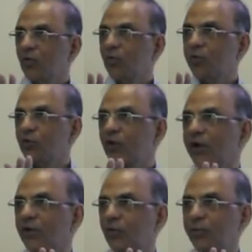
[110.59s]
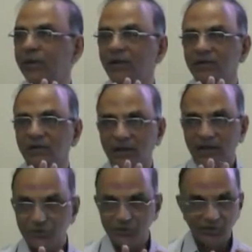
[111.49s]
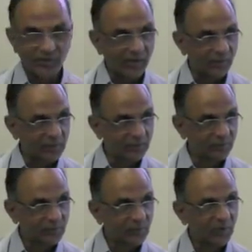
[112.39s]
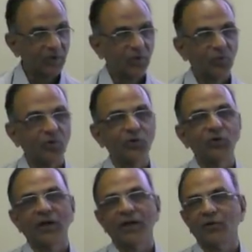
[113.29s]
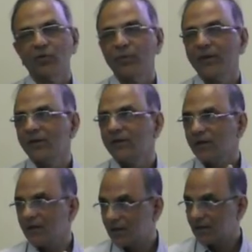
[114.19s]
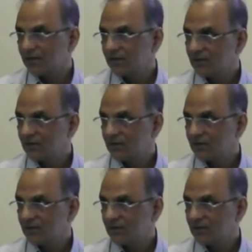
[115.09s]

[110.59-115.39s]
Would you like to be the engine driver? Would you like to be the guard?